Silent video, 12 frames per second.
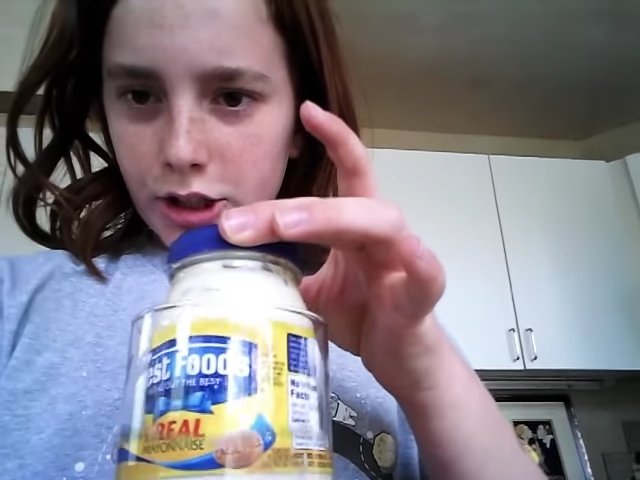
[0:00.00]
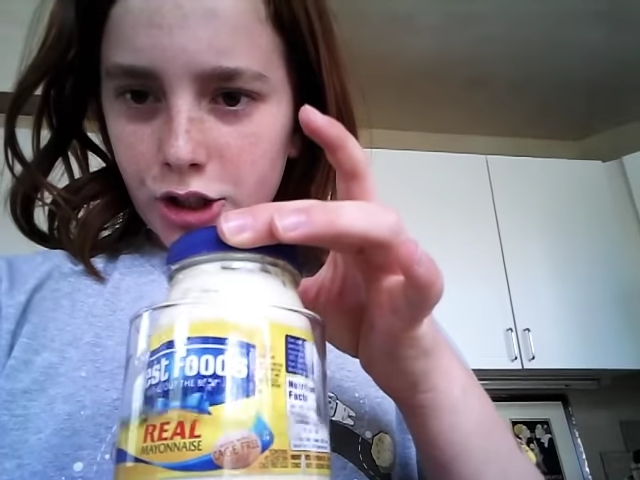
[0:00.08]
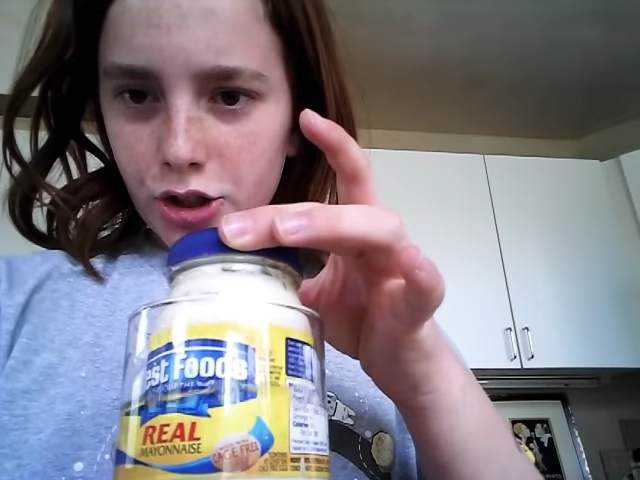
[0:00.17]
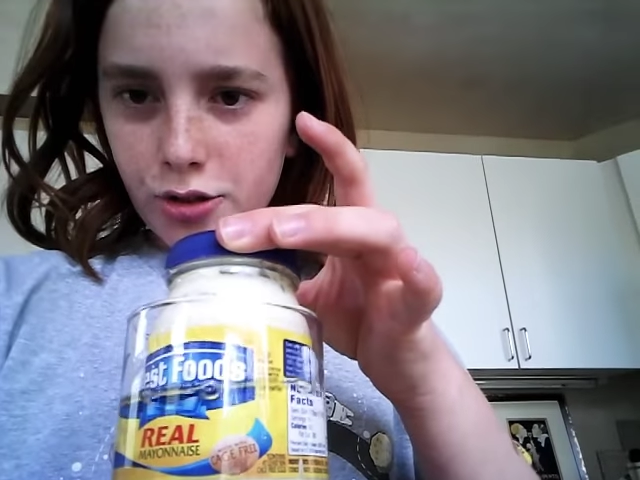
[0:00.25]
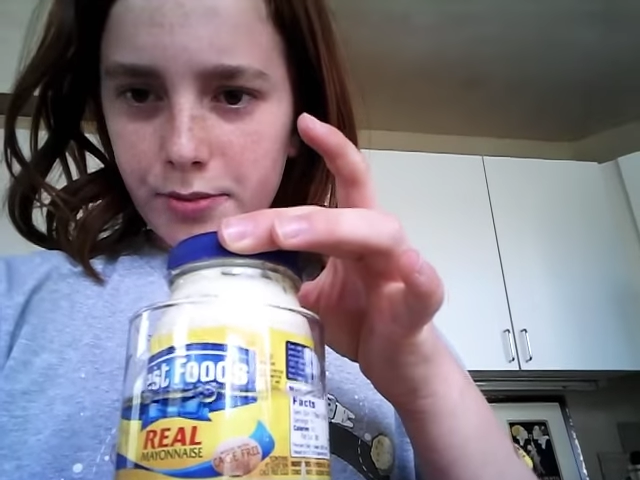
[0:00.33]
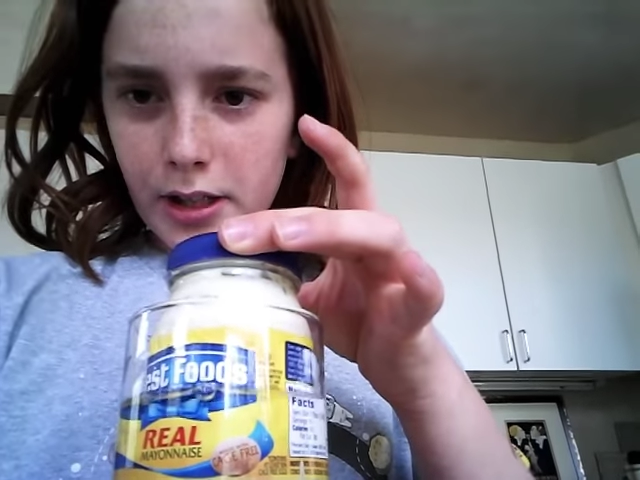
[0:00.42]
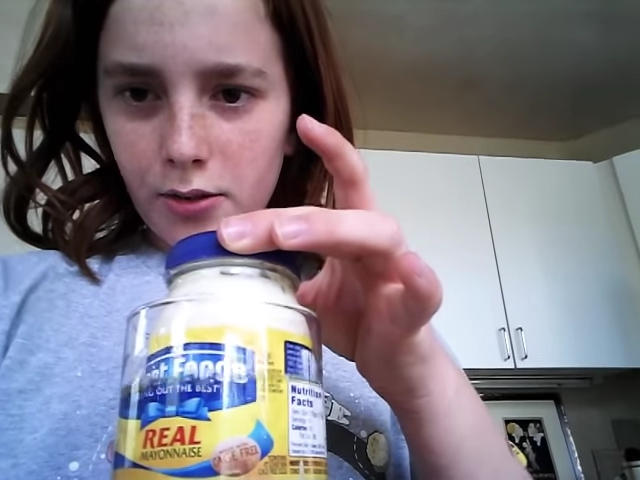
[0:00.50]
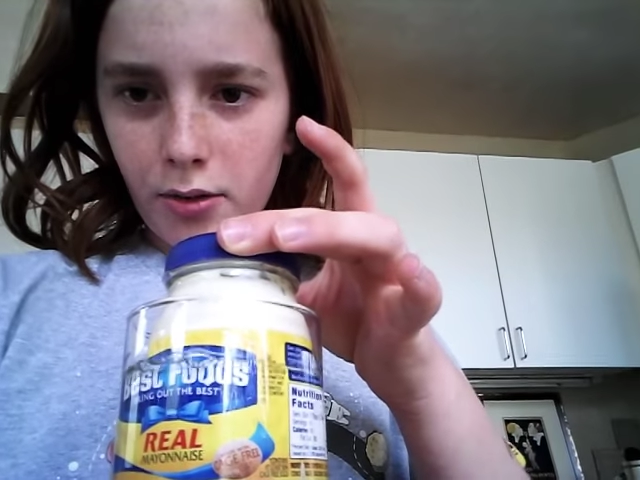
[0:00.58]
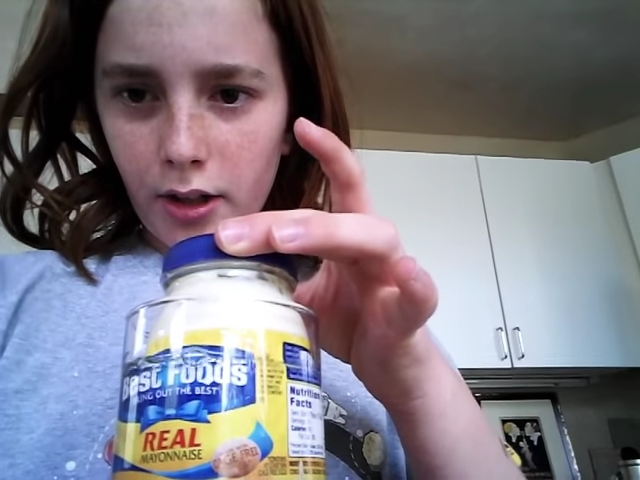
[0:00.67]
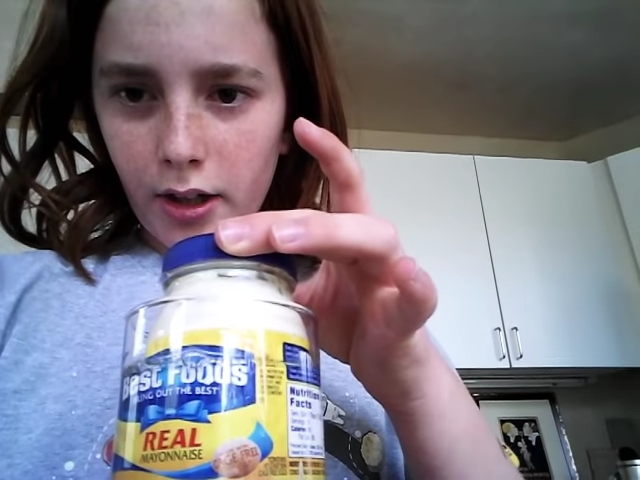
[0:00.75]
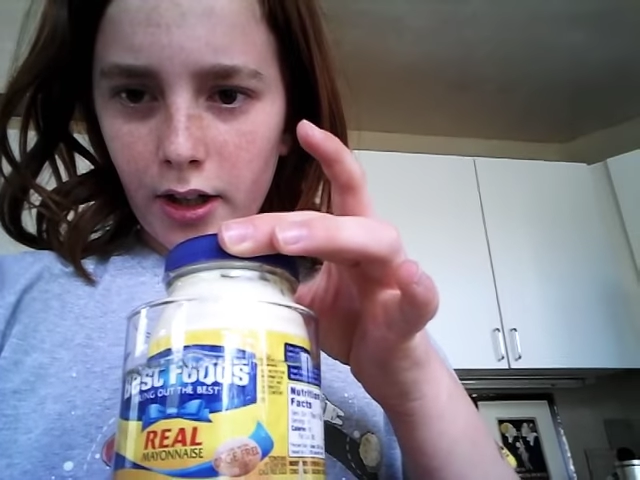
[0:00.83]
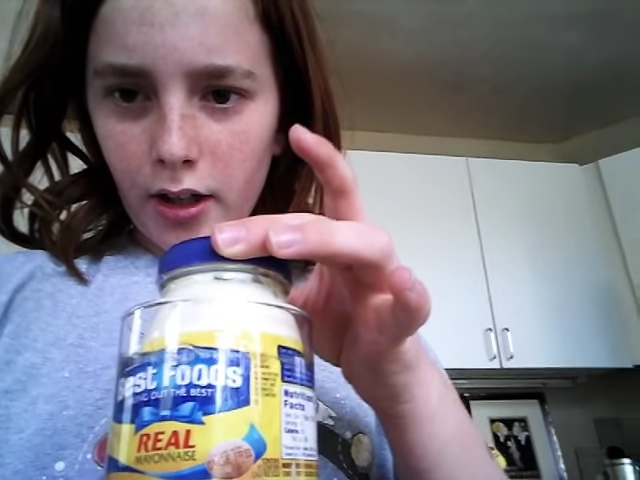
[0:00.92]
it should be
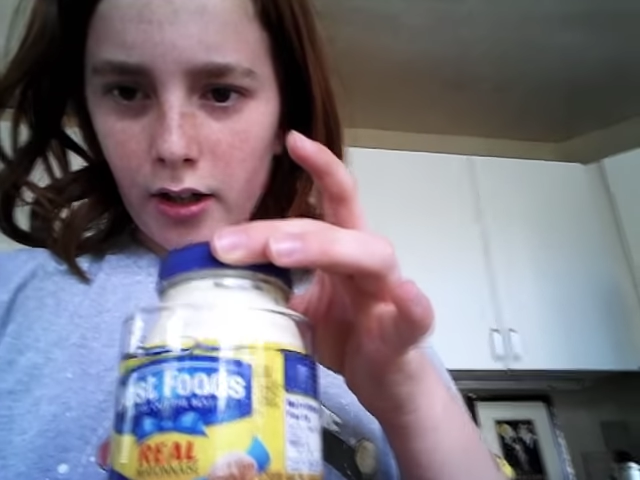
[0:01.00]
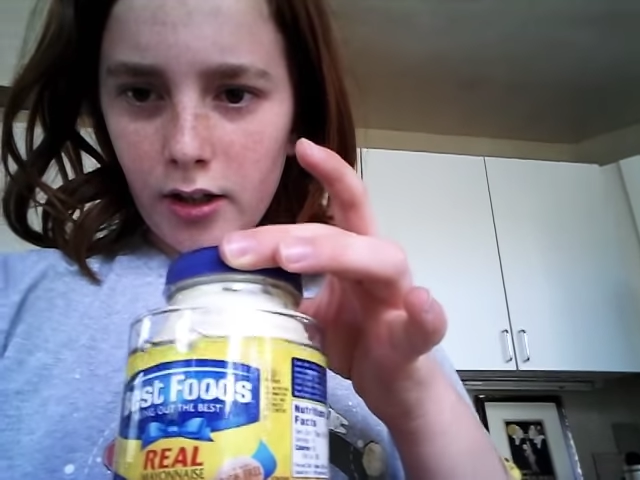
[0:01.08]
working.